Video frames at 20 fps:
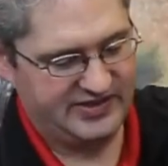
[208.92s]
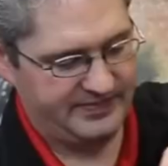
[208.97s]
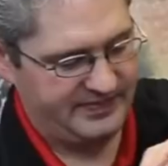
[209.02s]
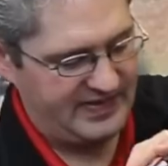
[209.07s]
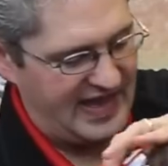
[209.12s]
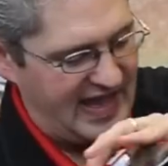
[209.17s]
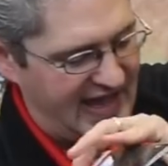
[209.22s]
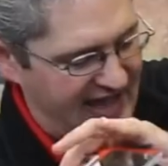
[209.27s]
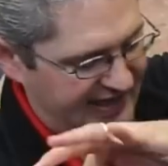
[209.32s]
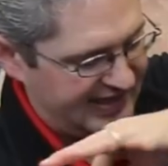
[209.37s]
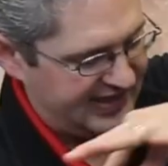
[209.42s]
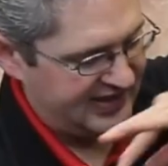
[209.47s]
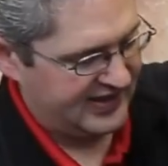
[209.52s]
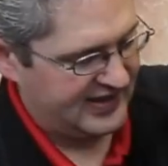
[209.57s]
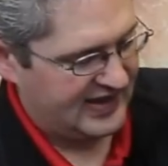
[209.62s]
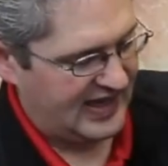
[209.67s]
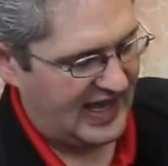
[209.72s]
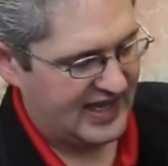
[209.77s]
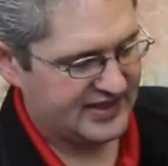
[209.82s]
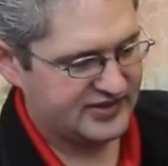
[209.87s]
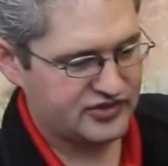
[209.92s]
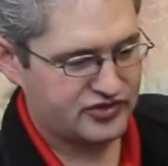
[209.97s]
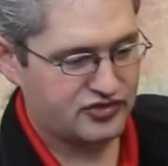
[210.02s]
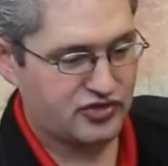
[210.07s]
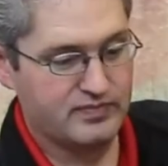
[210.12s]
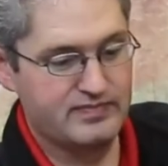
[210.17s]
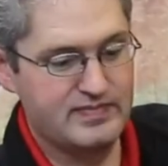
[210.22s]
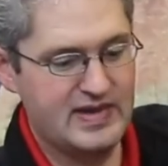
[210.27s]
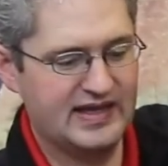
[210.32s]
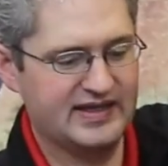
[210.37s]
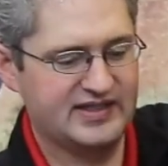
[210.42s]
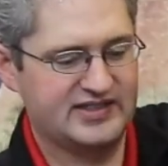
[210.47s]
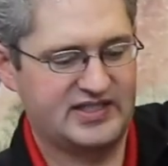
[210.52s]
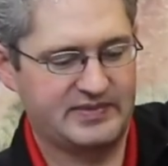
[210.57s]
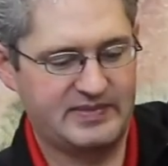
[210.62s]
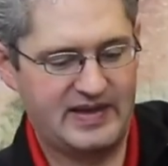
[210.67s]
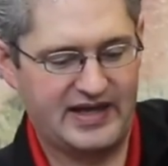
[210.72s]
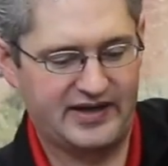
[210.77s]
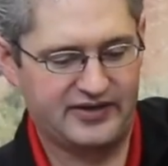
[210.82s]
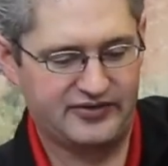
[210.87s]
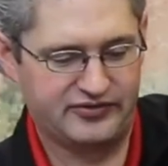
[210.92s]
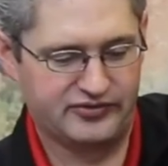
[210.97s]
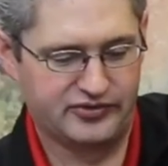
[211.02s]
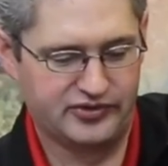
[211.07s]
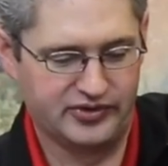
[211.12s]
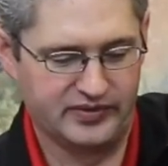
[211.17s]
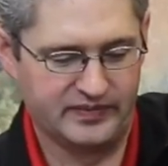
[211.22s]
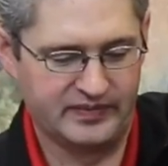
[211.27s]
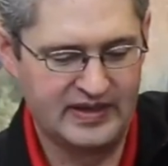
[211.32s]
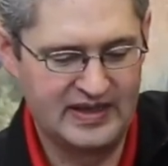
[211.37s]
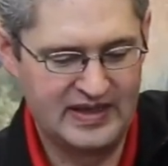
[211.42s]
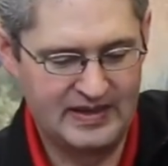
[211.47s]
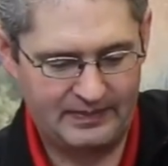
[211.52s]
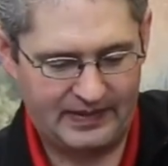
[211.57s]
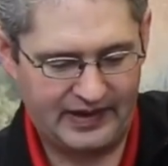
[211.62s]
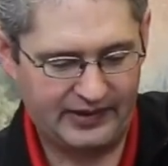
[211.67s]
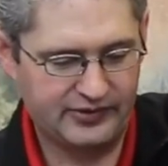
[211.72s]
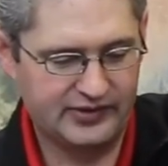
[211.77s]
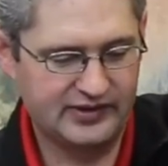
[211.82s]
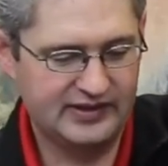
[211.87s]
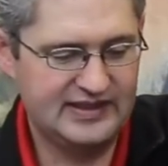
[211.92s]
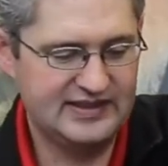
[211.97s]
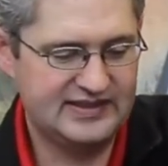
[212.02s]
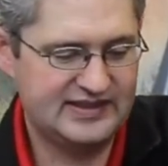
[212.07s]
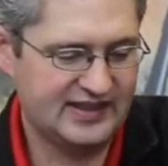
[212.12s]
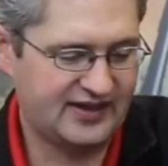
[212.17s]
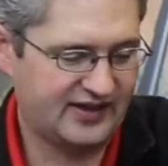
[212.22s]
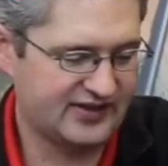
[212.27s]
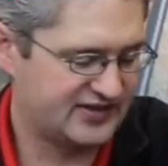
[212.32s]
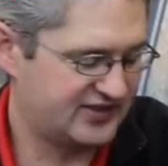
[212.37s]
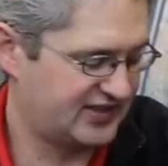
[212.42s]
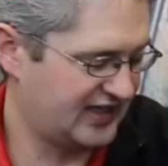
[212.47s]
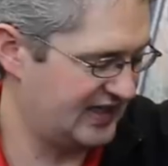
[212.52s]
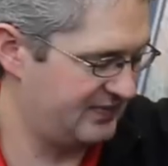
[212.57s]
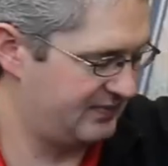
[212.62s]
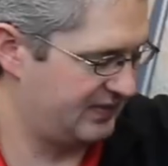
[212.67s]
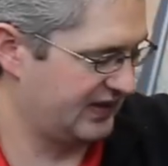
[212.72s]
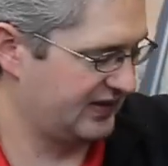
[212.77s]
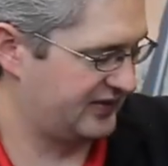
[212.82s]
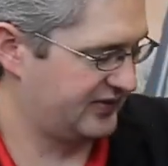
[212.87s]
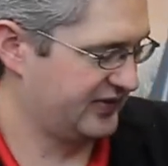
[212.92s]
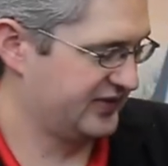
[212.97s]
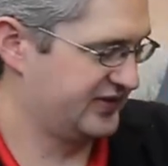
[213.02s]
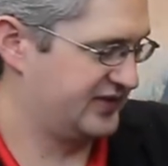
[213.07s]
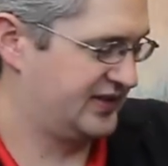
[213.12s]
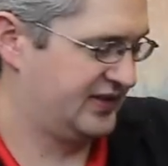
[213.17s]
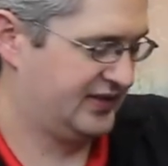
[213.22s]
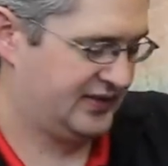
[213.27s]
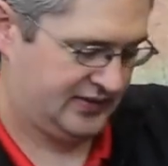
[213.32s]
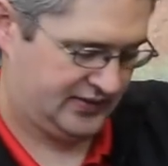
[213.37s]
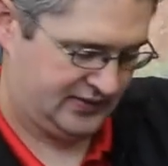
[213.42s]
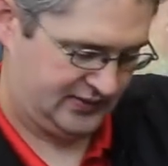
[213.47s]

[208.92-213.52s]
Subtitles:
of the bag has a tremendous amount of room. By releasing our side buckles